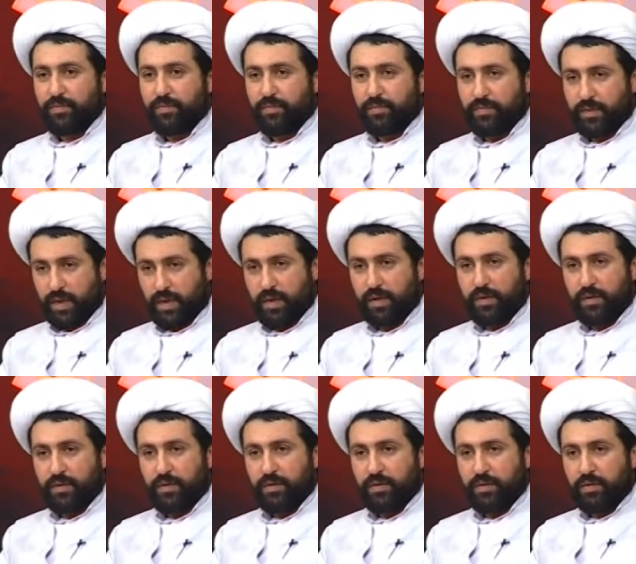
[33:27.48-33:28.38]
Yeah?
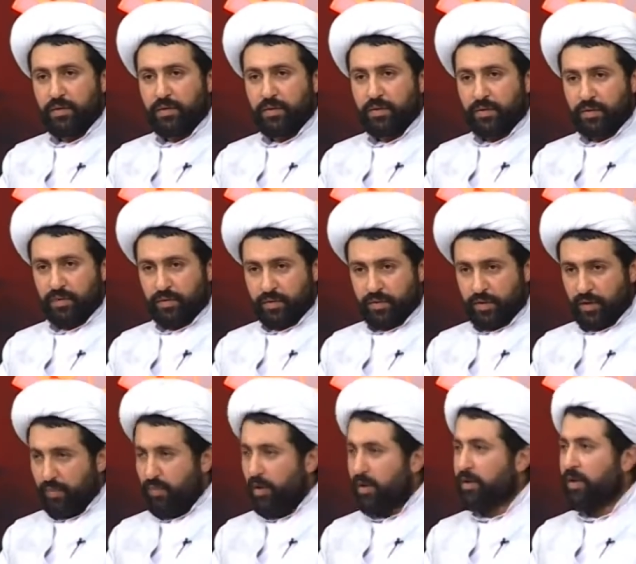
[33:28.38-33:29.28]

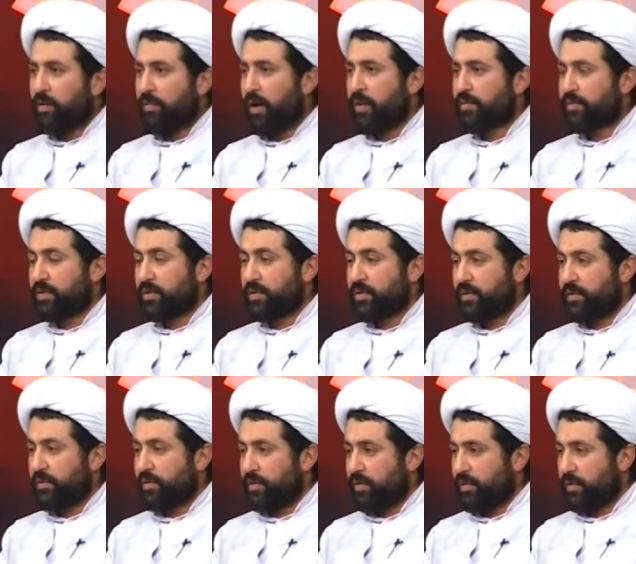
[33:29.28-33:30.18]
About imams.
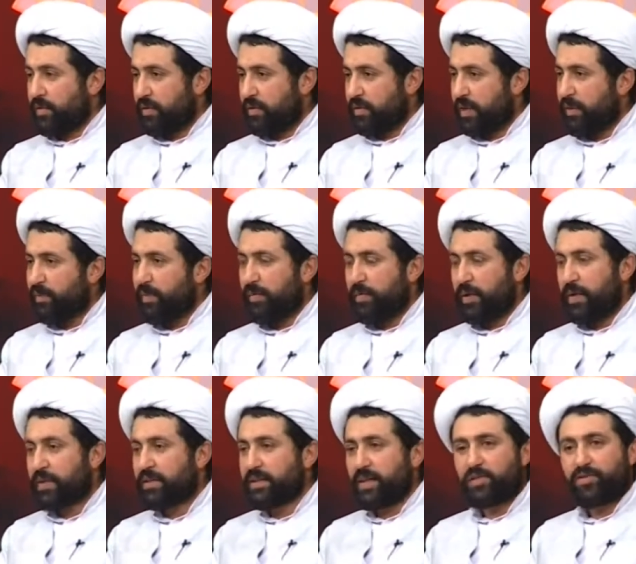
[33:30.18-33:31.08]
Some people
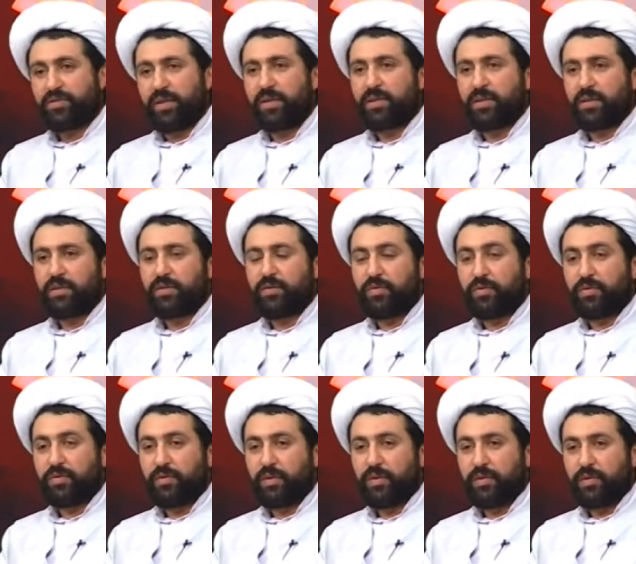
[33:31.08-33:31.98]
exaggerated, you
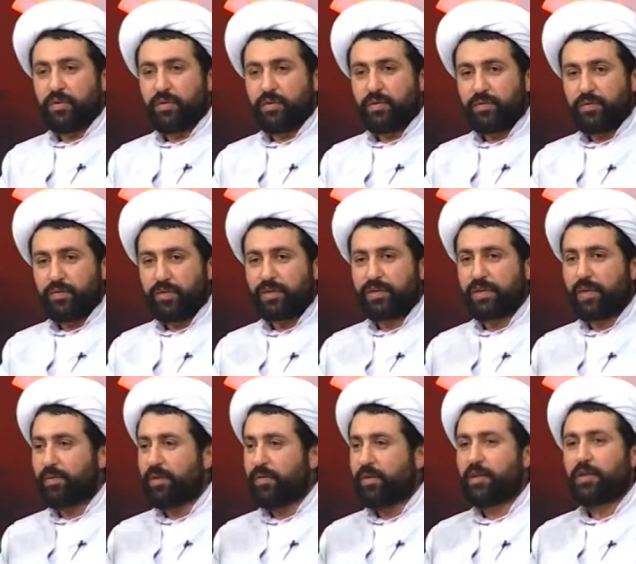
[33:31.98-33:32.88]
know, for
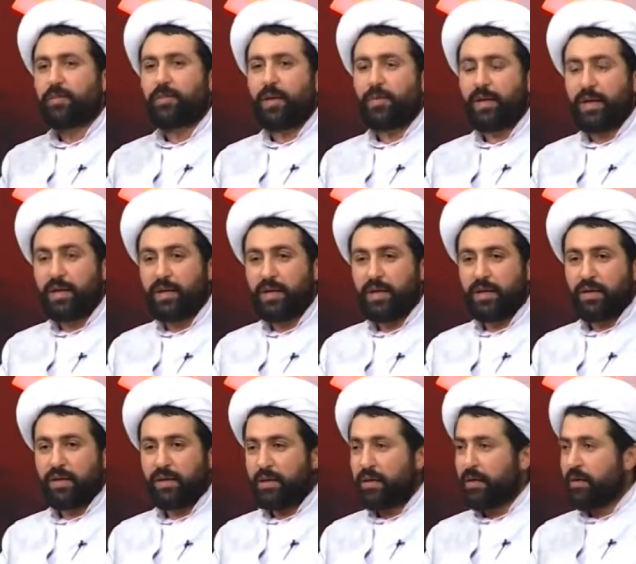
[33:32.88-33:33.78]
example, about Imam Ali
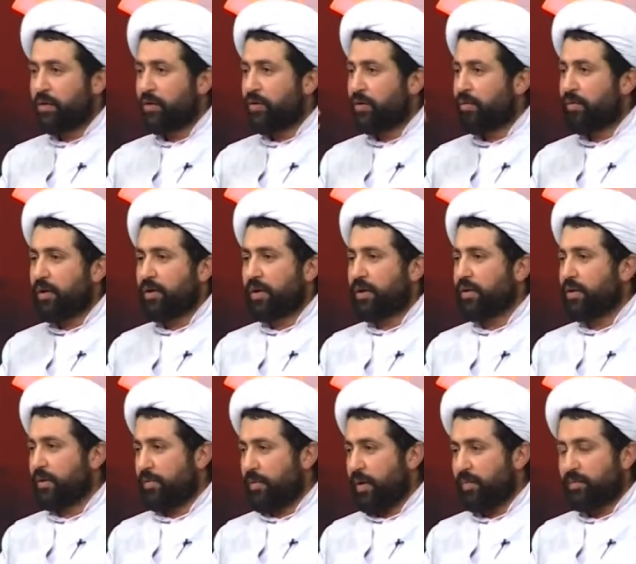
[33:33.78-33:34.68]
or about other
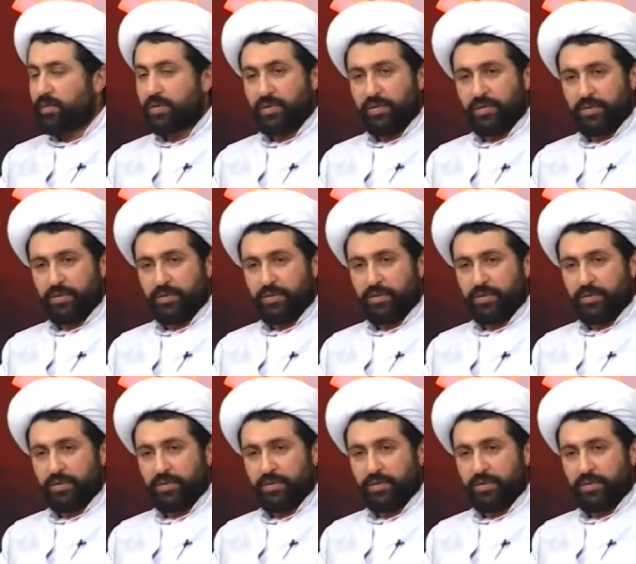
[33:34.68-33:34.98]
imams.